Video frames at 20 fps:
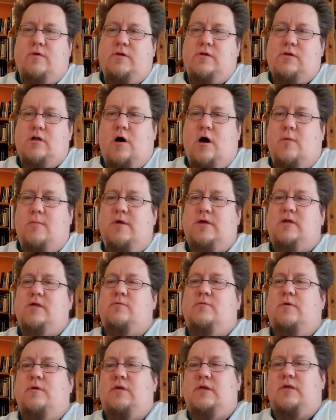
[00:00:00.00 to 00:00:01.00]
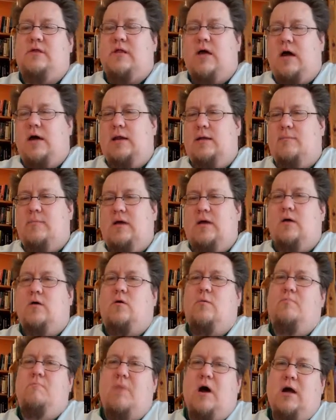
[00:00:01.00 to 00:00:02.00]
it's comics, whether it's anime
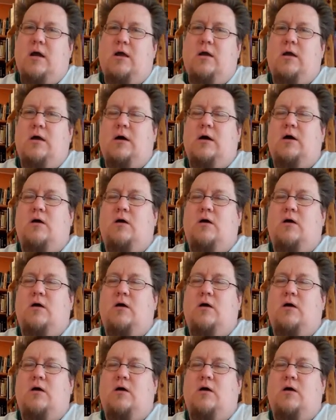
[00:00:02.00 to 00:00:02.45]
or manga